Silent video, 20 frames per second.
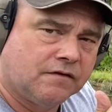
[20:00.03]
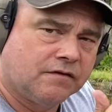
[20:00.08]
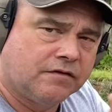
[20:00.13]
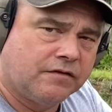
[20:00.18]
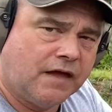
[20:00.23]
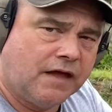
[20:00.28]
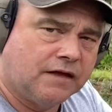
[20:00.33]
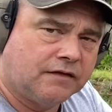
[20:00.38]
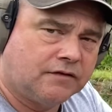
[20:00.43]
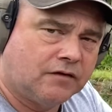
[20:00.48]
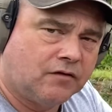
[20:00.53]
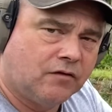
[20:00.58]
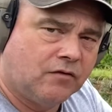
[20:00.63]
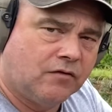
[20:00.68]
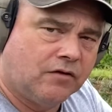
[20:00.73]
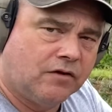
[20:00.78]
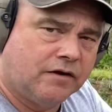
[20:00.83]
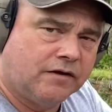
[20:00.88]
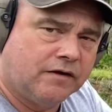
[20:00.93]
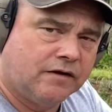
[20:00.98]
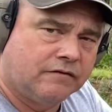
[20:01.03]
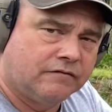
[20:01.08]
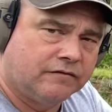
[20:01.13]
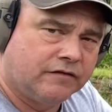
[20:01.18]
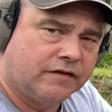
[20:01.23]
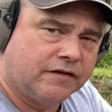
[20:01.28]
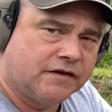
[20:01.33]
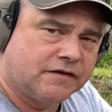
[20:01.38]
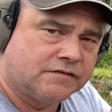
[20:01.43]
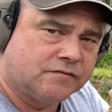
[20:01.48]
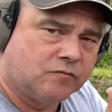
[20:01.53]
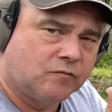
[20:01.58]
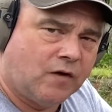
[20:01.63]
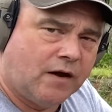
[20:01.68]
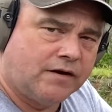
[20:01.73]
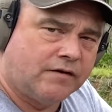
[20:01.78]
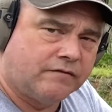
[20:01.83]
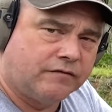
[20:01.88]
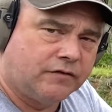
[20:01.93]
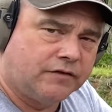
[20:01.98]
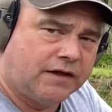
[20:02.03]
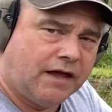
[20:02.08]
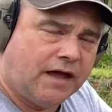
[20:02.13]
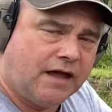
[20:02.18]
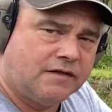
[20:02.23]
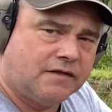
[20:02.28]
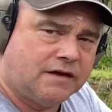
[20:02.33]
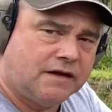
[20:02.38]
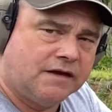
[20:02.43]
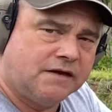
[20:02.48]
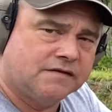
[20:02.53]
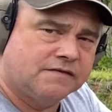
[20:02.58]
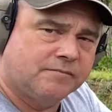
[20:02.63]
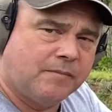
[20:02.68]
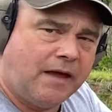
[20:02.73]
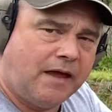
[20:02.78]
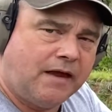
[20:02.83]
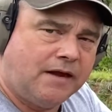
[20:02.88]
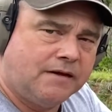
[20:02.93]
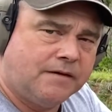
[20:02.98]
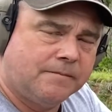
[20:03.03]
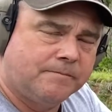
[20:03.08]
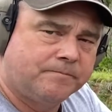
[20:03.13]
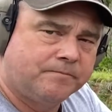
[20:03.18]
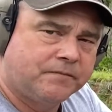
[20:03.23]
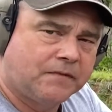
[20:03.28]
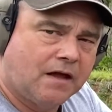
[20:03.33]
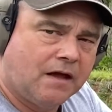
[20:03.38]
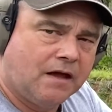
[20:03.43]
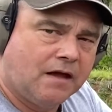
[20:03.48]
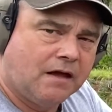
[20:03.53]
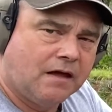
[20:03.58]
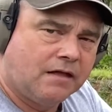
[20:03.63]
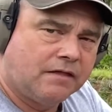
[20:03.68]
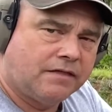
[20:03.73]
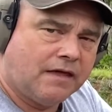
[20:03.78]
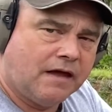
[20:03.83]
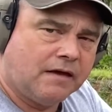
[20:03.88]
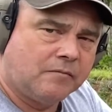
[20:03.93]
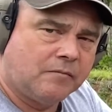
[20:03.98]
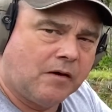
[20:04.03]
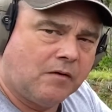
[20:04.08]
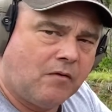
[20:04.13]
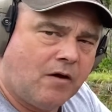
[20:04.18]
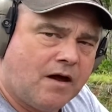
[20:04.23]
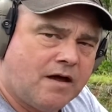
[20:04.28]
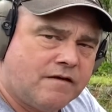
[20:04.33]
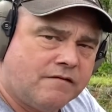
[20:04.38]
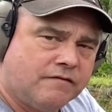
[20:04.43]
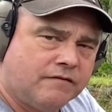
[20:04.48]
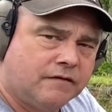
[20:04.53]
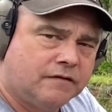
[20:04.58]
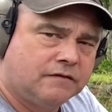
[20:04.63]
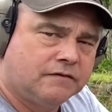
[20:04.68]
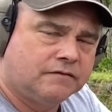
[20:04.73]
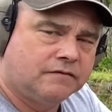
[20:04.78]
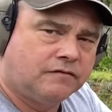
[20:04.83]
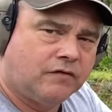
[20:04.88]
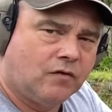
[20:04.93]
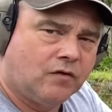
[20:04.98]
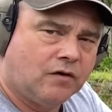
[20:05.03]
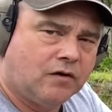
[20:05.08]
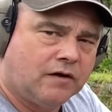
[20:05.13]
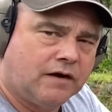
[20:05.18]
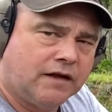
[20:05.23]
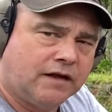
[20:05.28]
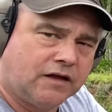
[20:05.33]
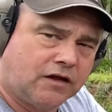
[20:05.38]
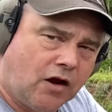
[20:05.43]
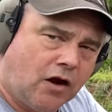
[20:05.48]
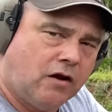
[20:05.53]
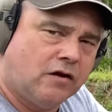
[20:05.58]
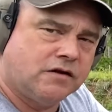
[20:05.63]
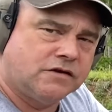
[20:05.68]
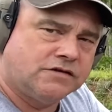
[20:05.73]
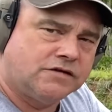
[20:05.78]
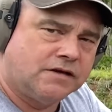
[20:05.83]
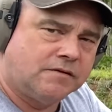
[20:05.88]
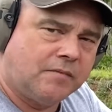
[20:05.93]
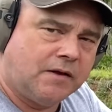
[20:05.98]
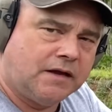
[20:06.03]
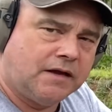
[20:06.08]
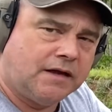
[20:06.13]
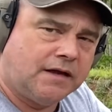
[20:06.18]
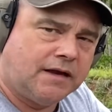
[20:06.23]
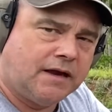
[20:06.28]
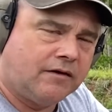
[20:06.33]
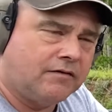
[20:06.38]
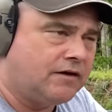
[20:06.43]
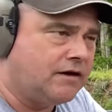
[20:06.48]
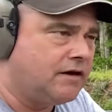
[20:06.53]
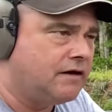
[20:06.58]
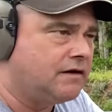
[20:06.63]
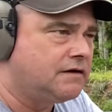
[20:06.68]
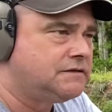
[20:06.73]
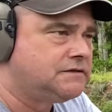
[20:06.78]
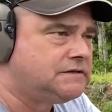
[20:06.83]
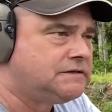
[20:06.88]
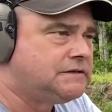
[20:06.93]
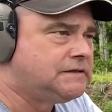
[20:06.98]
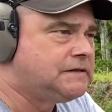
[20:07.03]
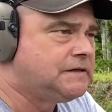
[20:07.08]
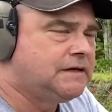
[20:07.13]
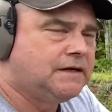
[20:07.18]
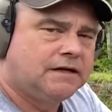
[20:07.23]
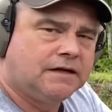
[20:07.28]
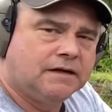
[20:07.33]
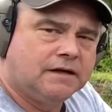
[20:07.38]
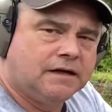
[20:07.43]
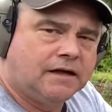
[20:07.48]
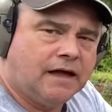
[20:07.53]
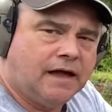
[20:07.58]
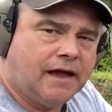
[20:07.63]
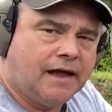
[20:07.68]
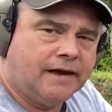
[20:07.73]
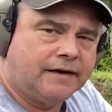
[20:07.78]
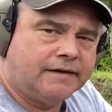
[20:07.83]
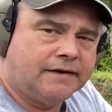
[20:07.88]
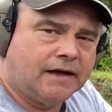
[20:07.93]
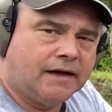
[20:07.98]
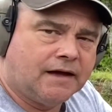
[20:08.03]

Thank the Lord for this wonderful day that He has made. Thank my wife for encouraging me to get out here and